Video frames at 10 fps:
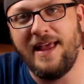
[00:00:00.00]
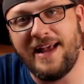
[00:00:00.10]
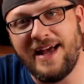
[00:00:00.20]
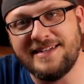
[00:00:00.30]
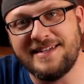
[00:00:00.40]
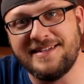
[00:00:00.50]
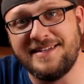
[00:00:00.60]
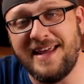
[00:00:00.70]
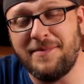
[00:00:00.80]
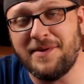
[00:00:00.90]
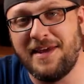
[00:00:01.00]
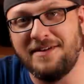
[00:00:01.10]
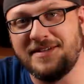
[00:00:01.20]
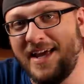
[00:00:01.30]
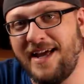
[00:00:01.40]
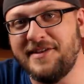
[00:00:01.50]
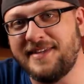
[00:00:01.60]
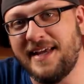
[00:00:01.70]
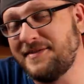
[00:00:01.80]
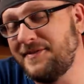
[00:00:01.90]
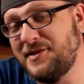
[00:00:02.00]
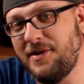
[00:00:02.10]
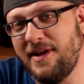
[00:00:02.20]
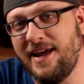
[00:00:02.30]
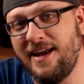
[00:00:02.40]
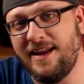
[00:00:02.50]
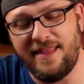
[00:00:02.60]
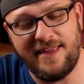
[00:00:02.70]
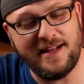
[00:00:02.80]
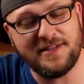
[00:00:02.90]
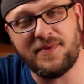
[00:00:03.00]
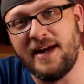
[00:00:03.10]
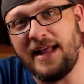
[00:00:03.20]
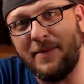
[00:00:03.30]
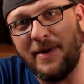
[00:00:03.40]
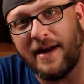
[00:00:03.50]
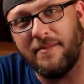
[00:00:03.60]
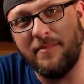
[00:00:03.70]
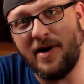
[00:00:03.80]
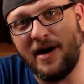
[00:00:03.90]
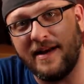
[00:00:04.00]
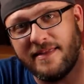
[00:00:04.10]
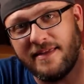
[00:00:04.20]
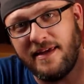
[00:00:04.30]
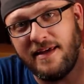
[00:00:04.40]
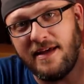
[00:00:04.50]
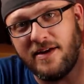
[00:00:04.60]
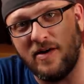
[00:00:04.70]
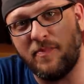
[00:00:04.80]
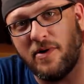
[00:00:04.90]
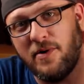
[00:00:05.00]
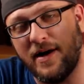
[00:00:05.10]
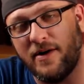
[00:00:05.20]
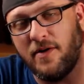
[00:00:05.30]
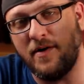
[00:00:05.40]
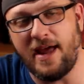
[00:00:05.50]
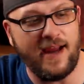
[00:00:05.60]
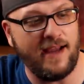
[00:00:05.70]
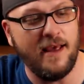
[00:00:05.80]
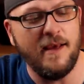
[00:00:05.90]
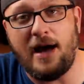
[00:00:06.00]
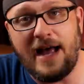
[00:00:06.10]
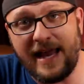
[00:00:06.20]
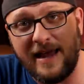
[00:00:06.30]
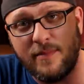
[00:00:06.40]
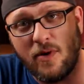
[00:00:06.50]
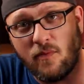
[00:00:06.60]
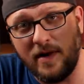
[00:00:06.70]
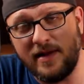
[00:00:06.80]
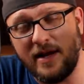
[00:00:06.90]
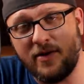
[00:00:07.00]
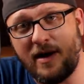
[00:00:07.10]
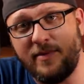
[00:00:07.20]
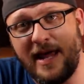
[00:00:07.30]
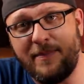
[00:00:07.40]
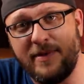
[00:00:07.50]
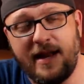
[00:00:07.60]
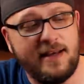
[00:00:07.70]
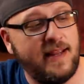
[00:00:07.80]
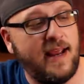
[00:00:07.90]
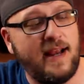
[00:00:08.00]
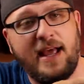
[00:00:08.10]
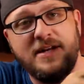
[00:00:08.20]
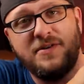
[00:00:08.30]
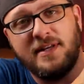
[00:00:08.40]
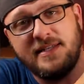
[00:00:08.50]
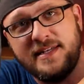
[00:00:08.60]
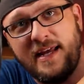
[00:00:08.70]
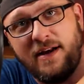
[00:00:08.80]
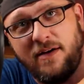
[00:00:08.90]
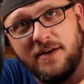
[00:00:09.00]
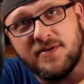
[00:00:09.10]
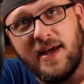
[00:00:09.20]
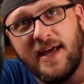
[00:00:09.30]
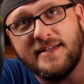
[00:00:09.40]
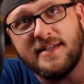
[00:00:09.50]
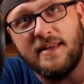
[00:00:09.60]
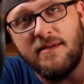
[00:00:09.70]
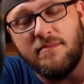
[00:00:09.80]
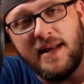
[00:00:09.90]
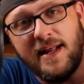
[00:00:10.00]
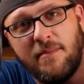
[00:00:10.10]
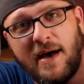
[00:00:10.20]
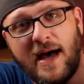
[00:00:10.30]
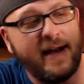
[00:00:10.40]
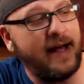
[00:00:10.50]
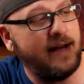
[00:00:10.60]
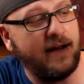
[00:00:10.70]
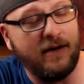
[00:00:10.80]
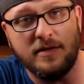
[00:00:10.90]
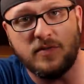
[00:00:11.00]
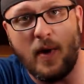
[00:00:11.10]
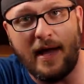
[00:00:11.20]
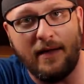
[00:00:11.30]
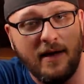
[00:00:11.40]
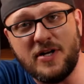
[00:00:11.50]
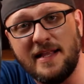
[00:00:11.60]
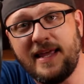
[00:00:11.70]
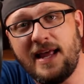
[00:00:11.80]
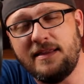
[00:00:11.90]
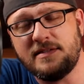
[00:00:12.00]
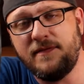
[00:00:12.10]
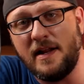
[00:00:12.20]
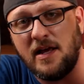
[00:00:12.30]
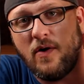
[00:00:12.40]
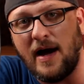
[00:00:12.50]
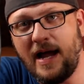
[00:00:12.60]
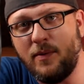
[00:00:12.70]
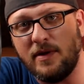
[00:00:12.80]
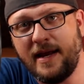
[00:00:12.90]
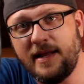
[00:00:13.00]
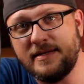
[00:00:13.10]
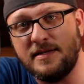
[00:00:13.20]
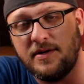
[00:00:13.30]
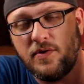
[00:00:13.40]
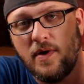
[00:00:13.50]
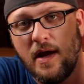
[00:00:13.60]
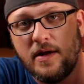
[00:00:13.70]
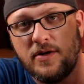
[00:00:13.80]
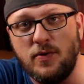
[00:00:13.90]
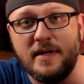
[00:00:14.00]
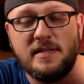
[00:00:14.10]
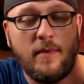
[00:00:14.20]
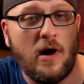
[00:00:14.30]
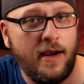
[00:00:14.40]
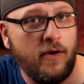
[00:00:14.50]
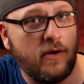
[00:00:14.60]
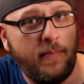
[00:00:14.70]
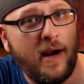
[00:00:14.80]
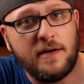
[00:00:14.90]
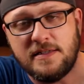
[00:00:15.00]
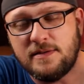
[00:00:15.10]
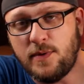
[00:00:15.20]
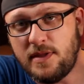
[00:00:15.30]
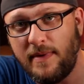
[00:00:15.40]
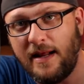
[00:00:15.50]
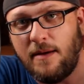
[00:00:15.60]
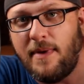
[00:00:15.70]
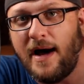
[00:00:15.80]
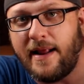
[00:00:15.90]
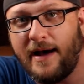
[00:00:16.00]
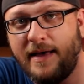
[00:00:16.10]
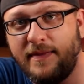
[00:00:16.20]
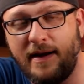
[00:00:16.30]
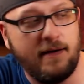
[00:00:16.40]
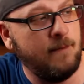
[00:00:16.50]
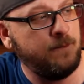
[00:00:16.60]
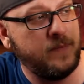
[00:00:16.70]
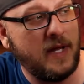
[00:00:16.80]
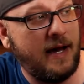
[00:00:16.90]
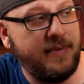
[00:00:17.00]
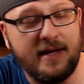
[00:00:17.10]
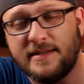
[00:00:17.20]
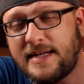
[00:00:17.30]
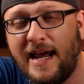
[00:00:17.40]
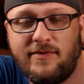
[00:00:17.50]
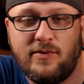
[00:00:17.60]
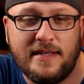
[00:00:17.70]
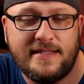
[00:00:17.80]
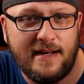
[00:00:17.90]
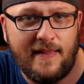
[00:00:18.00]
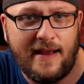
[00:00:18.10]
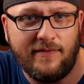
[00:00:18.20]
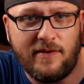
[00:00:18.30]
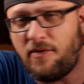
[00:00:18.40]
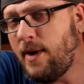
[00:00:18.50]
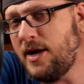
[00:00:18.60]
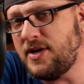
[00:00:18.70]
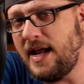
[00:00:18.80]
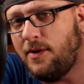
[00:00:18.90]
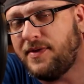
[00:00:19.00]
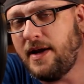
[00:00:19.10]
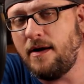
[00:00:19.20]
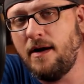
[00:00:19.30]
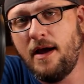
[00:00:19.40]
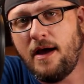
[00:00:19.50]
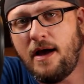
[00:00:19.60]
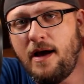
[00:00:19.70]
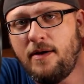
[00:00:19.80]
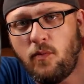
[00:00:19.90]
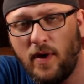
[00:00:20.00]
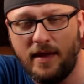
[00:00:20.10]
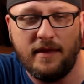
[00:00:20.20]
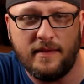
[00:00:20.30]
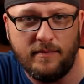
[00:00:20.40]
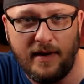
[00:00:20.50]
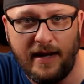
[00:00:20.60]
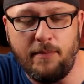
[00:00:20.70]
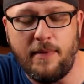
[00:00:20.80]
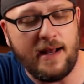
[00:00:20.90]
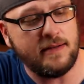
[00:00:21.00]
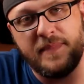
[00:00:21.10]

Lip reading: Hey guys, this is Dan with Gears and Gadgets. Thanks for tuning in. That is right, I went out and bought the GoPro Hero 9. I am really incredibly happy that I did. As you can see, it also has the Media Mod on here as well. At the end of this video, I will get into doing some audio comparisons with the Media Mod on there. Because I haven't really seen a lot of information out there with the Media Mod.